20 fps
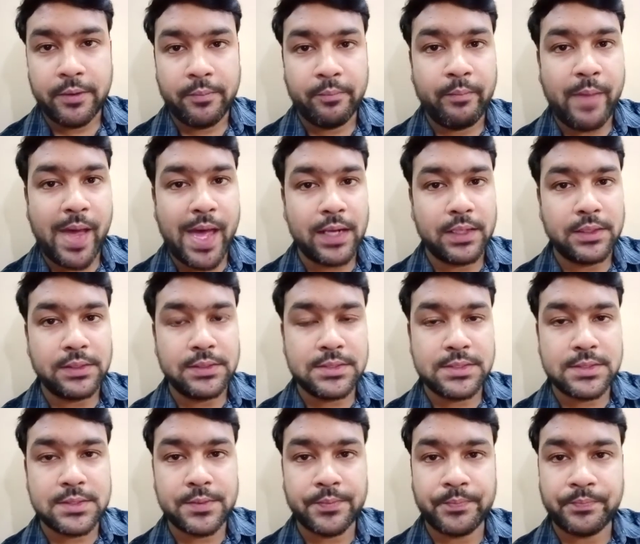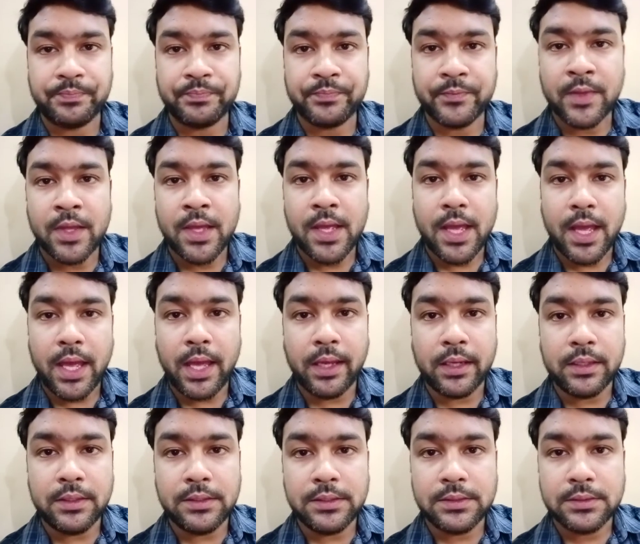parents,
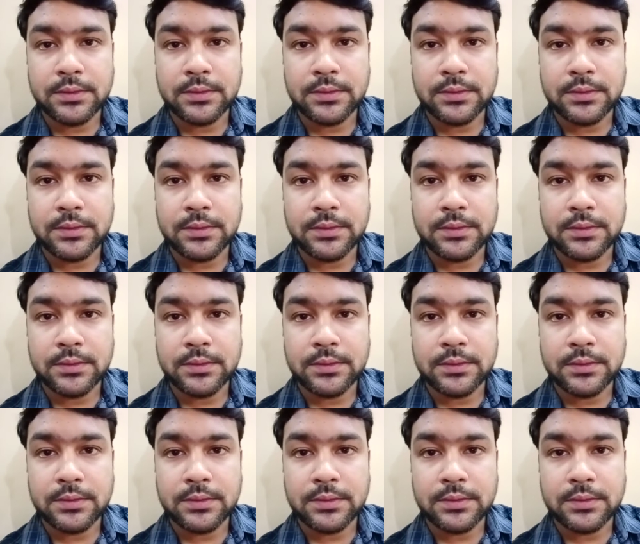and